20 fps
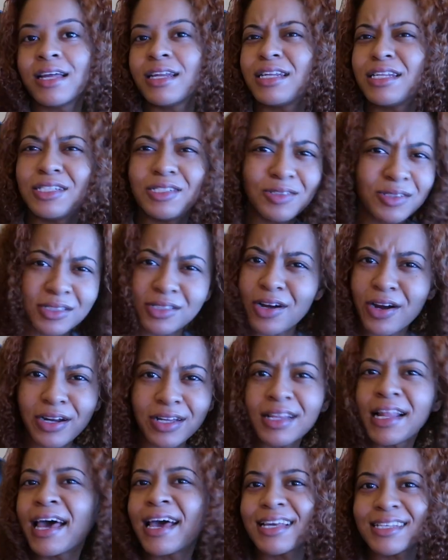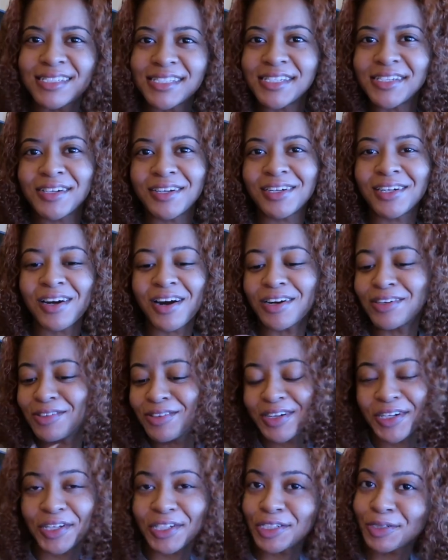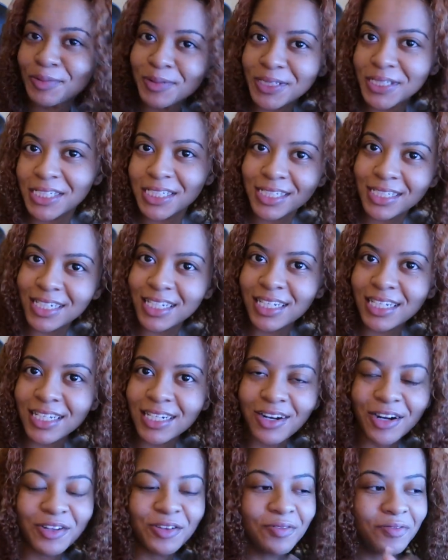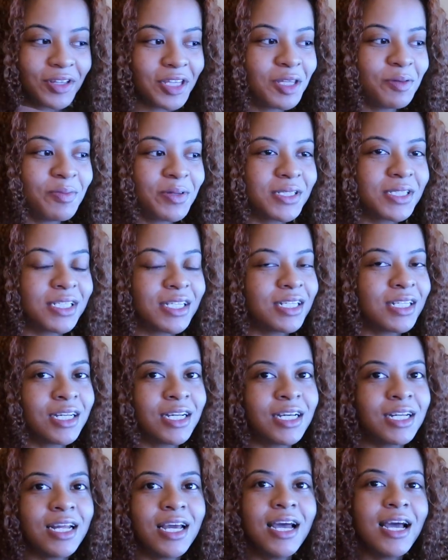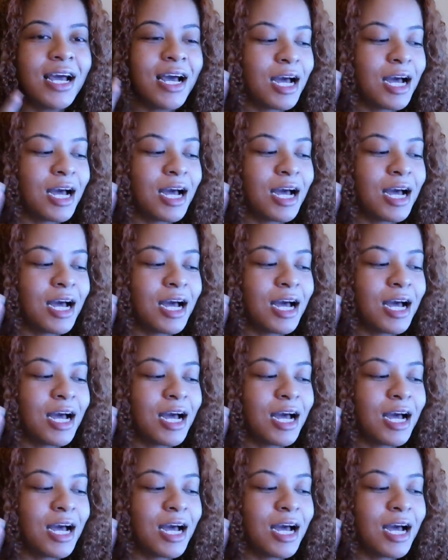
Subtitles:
Did you start last year? Are you 100% done? Are you 50% done?